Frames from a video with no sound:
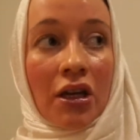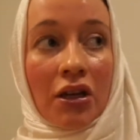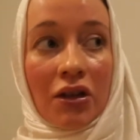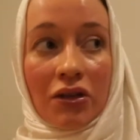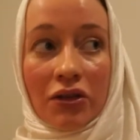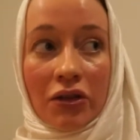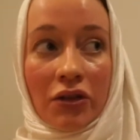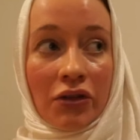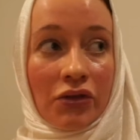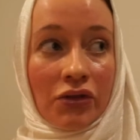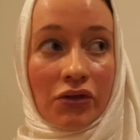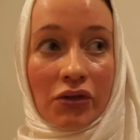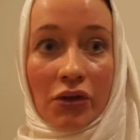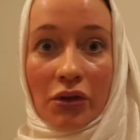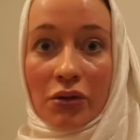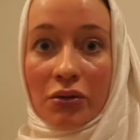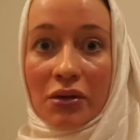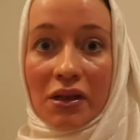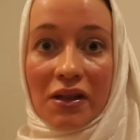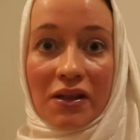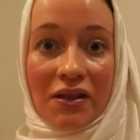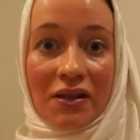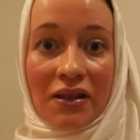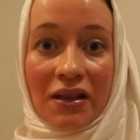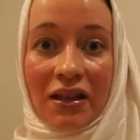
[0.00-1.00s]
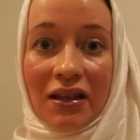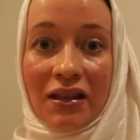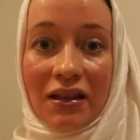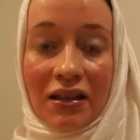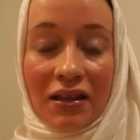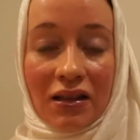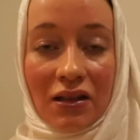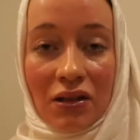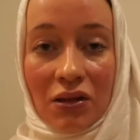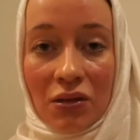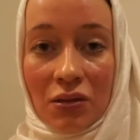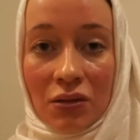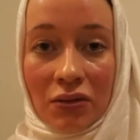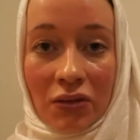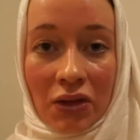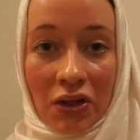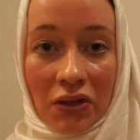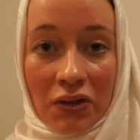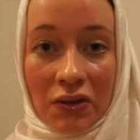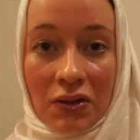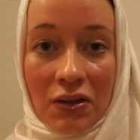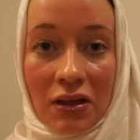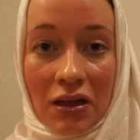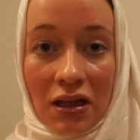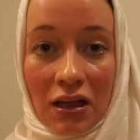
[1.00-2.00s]
Don't always sit in the
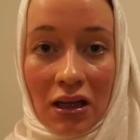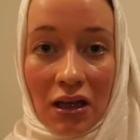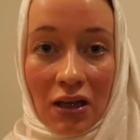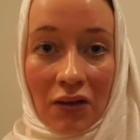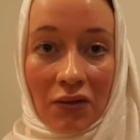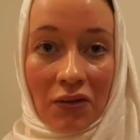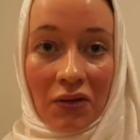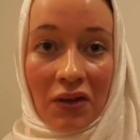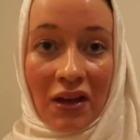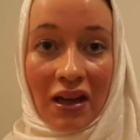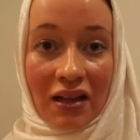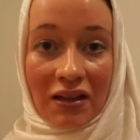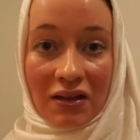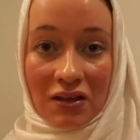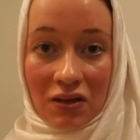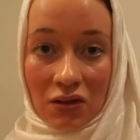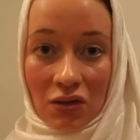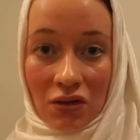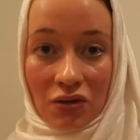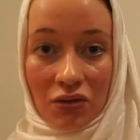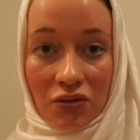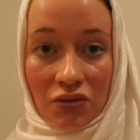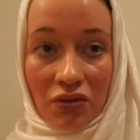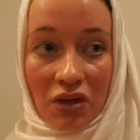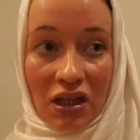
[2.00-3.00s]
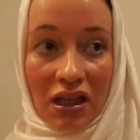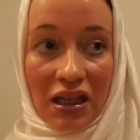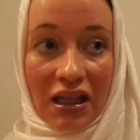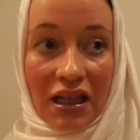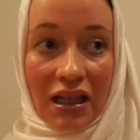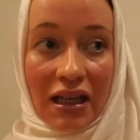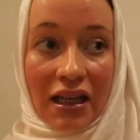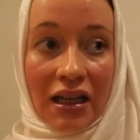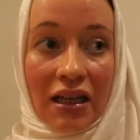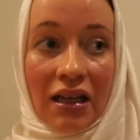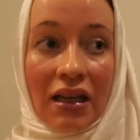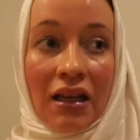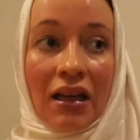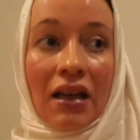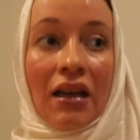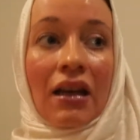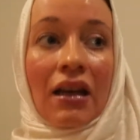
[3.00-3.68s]
university if that's not really